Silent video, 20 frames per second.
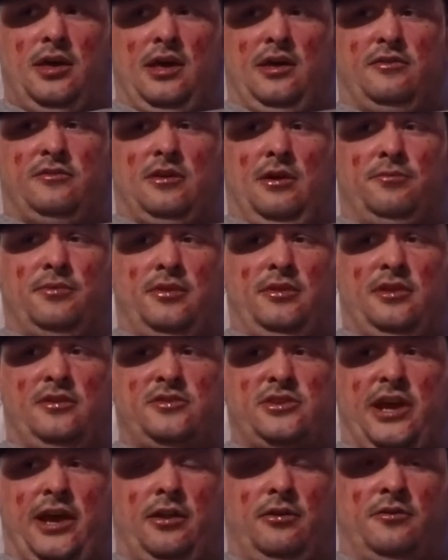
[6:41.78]
it's something, this
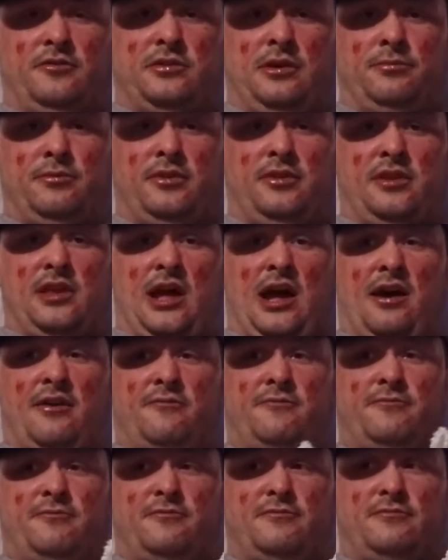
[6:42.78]
channel is something
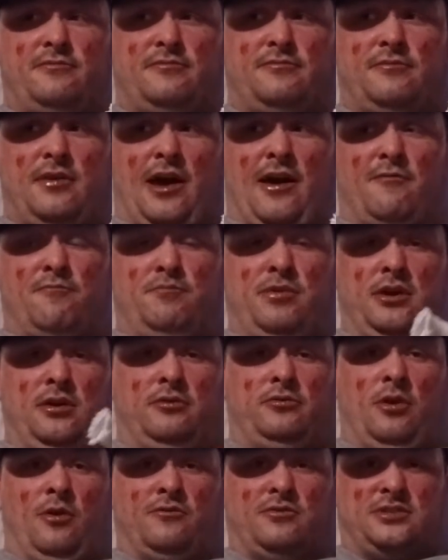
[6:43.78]
that I've
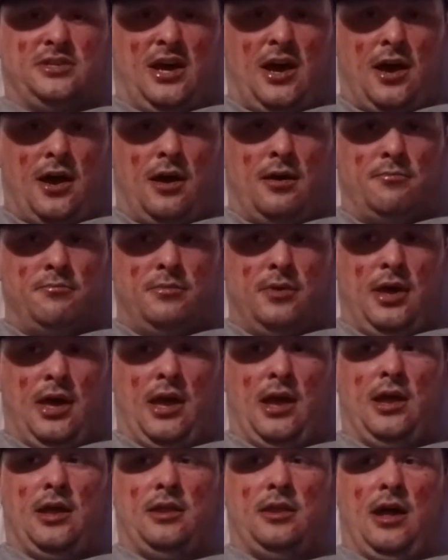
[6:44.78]
built over time.
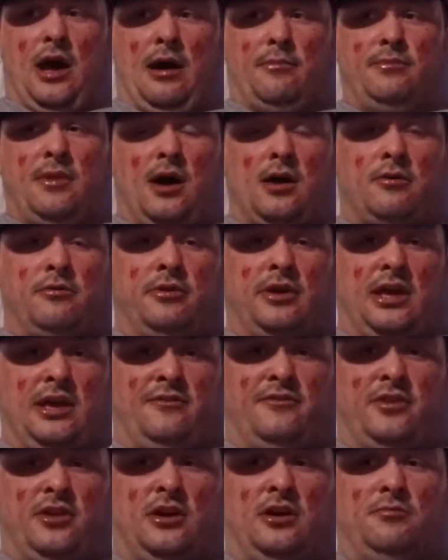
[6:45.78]
And I'm not going to
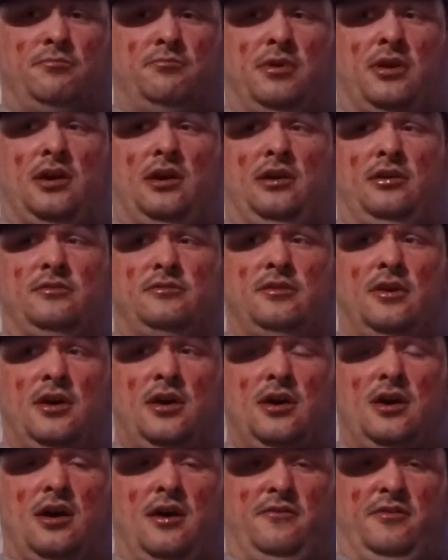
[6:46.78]
give it up because
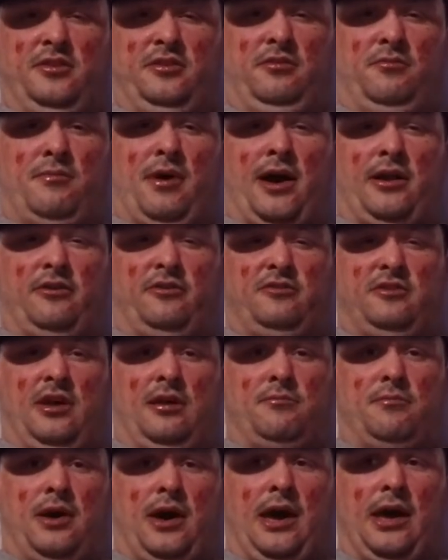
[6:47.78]
of a little minor
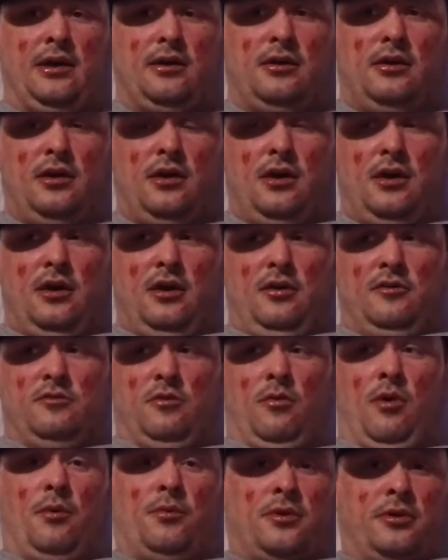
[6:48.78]
setback. So
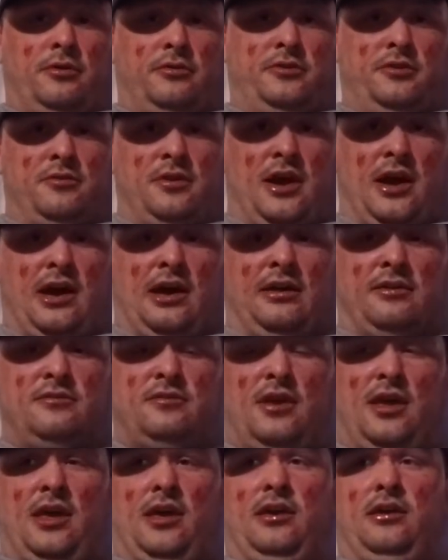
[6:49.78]
what we're going to do,
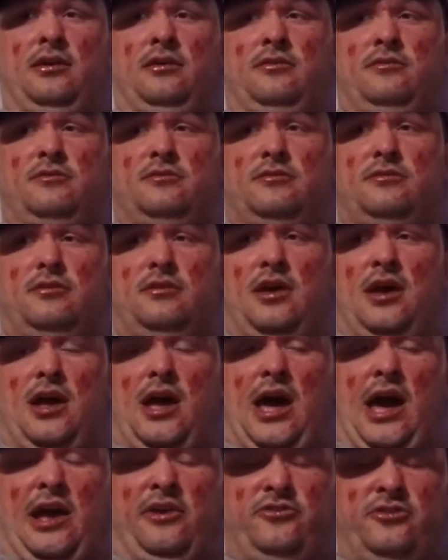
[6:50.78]
guys, is,
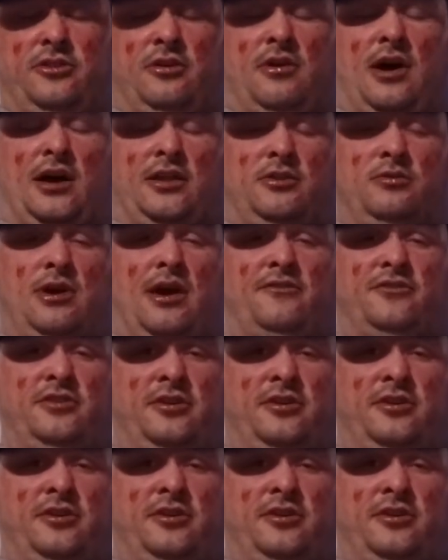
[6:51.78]
as you know, I do have